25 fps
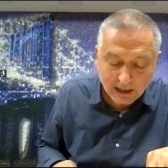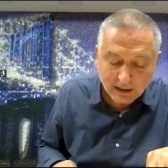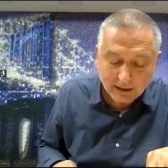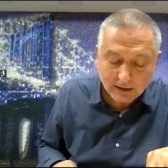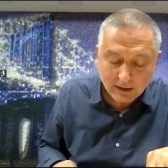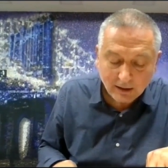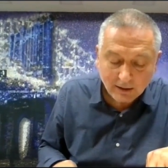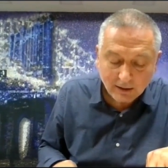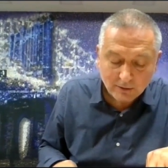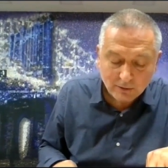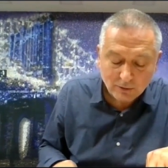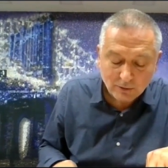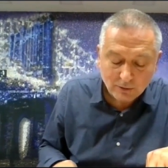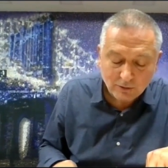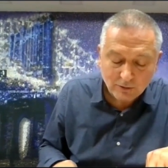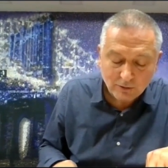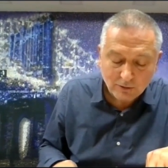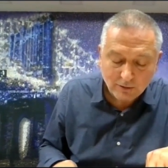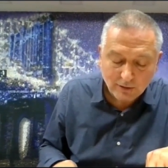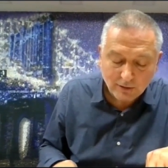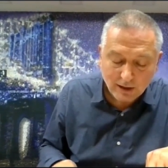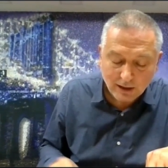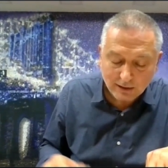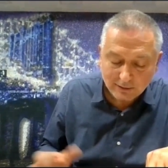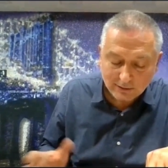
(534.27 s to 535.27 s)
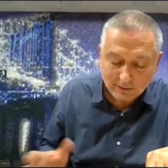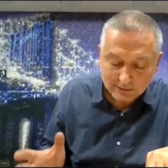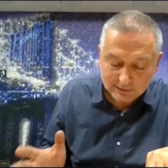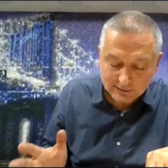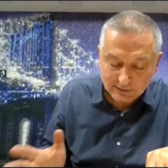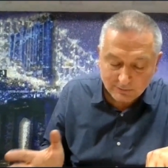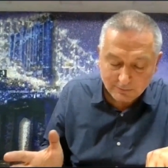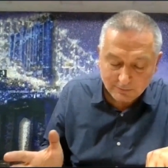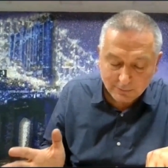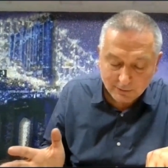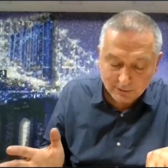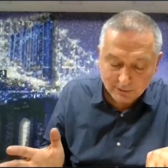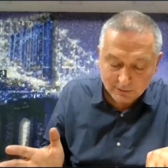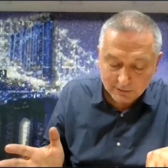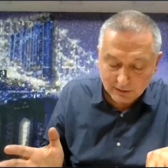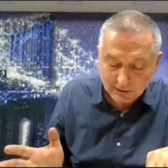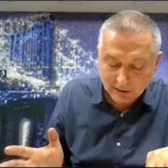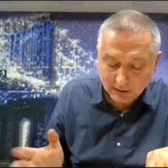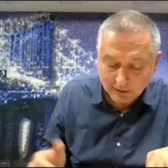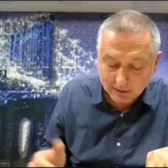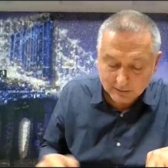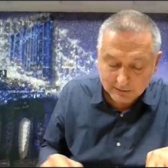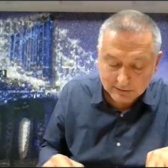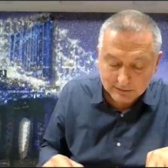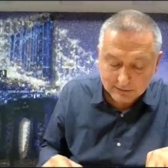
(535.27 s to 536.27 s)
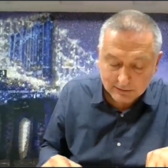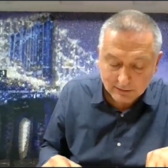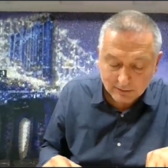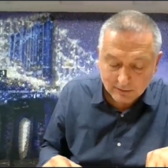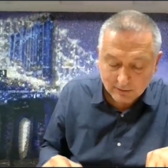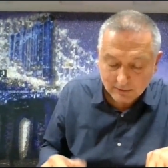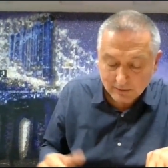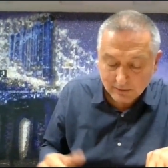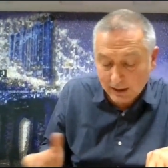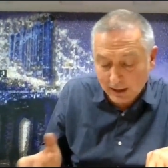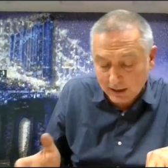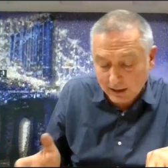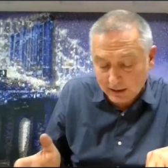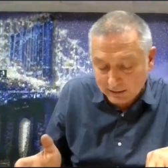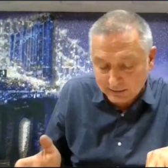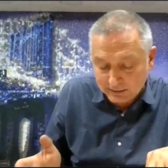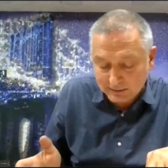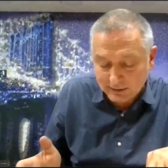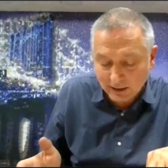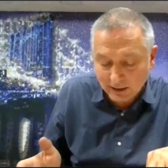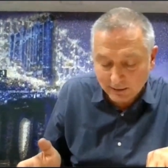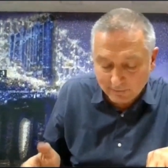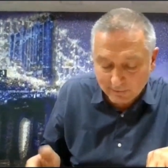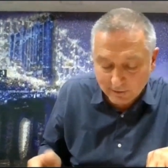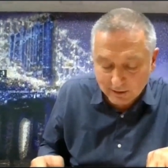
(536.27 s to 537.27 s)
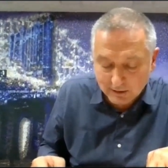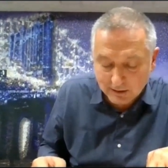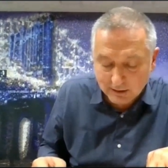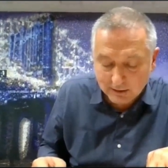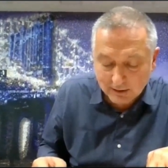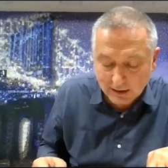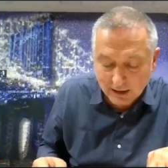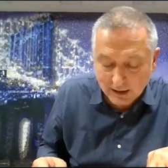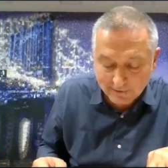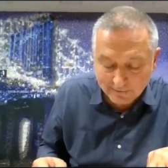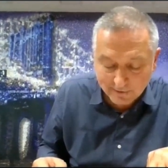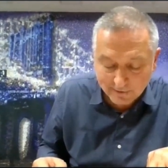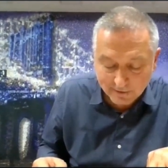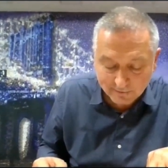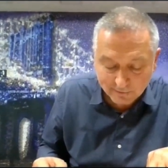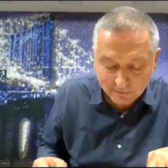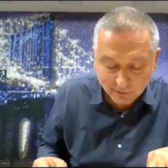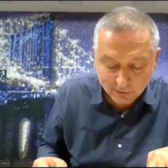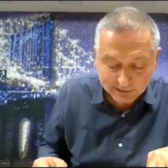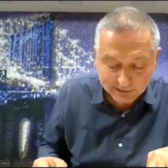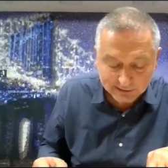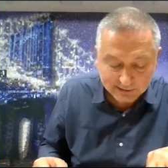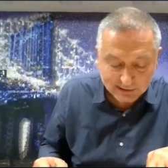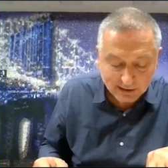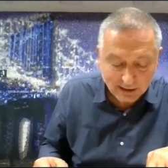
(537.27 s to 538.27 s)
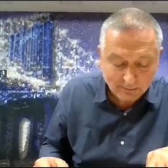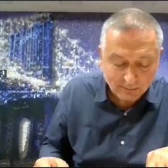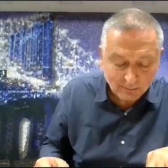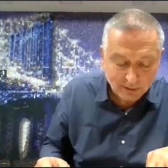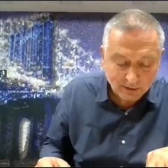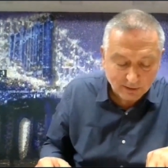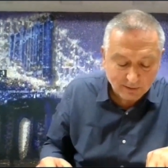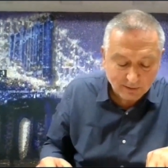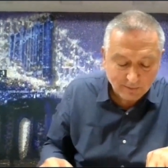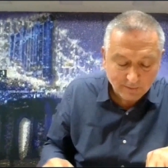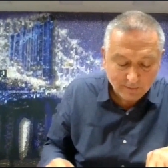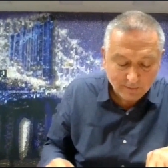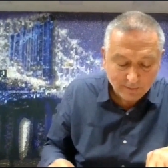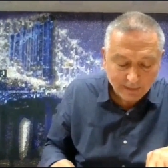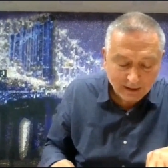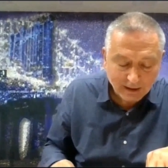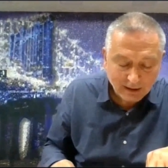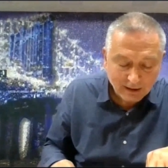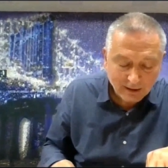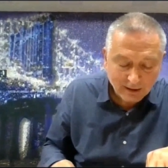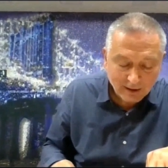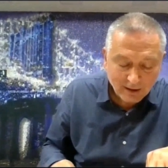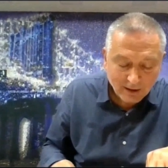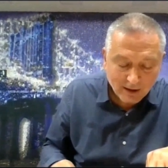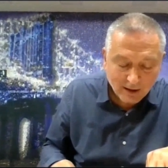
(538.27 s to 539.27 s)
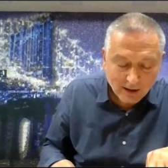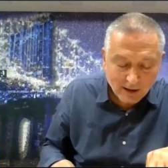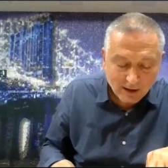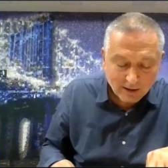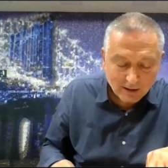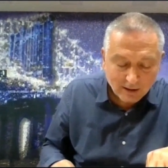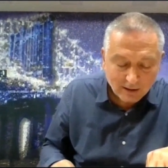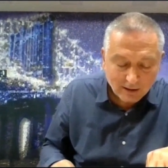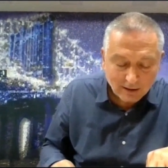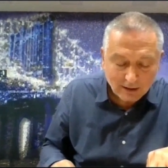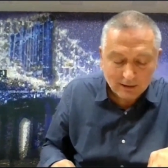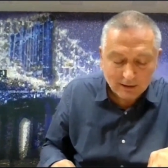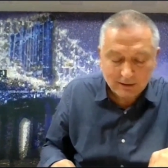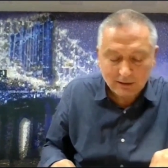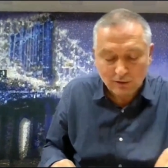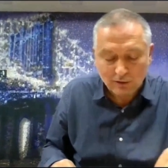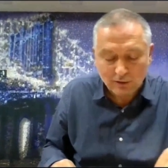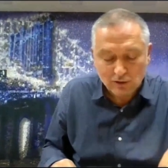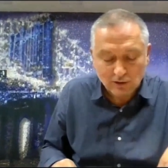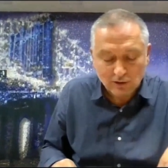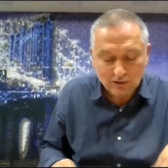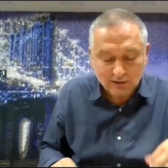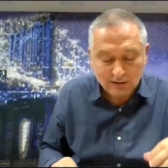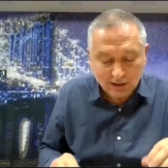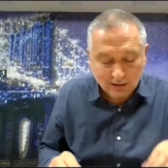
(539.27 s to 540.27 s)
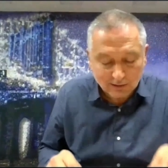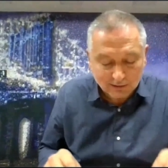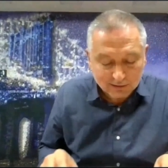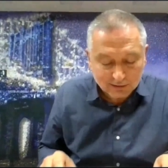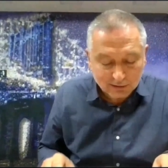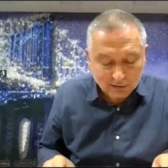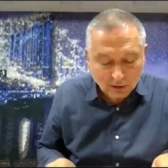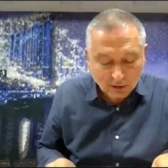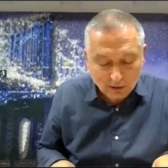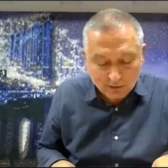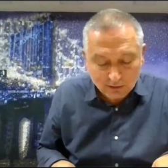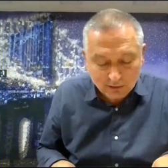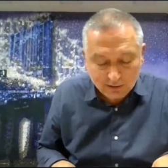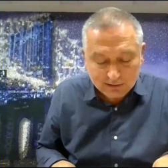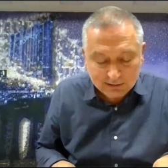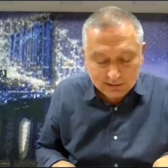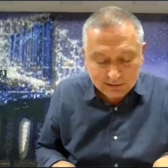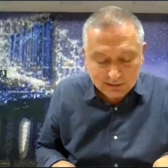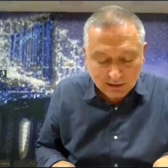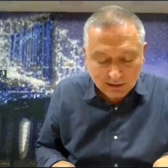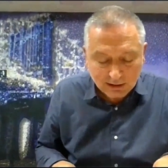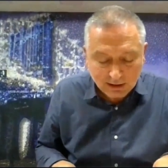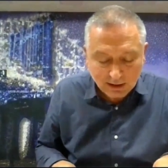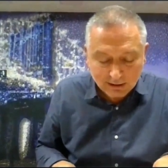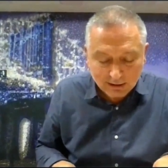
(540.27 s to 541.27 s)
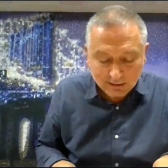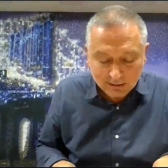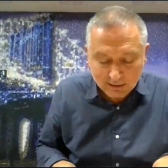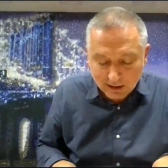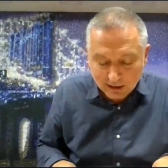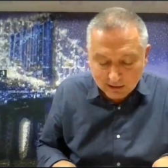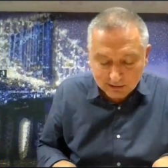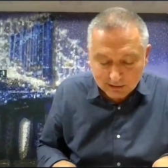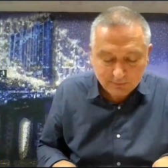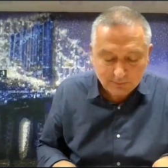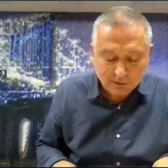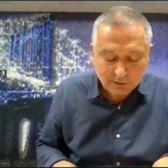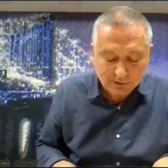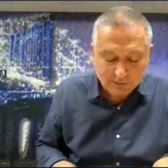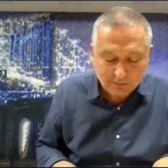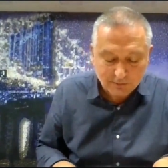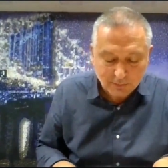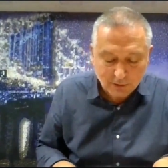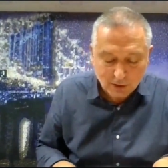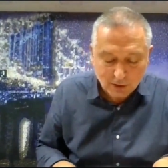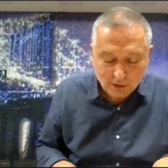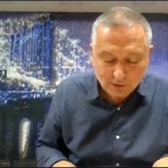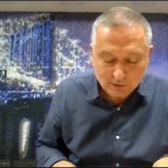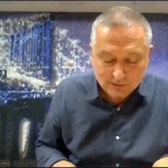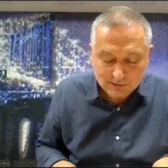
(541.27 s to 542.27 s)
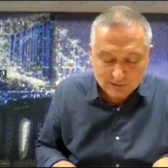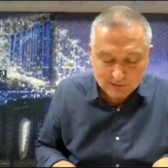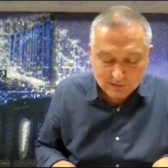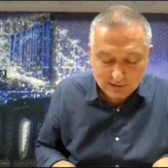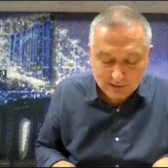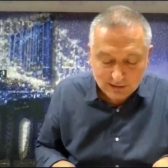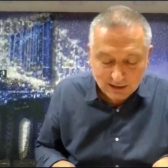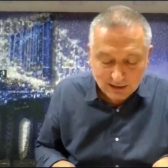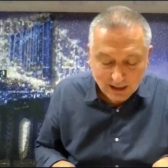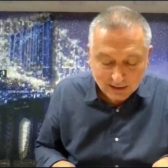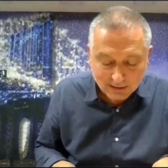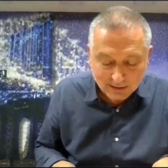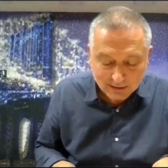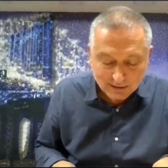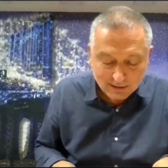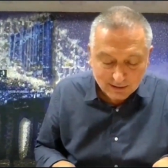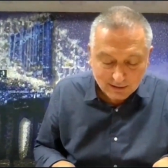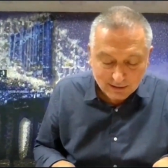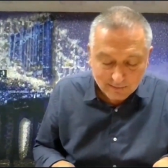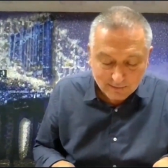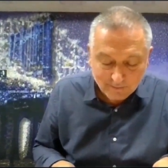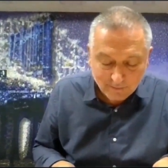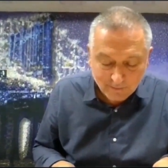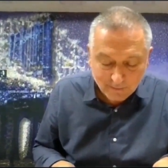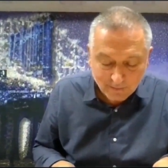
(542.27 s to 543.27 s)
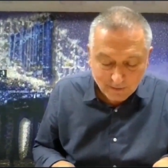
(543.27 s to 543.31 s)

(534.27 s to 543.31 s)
They can do other simple things, like saving a life, for example. Literature tells stories and thus postpones the end.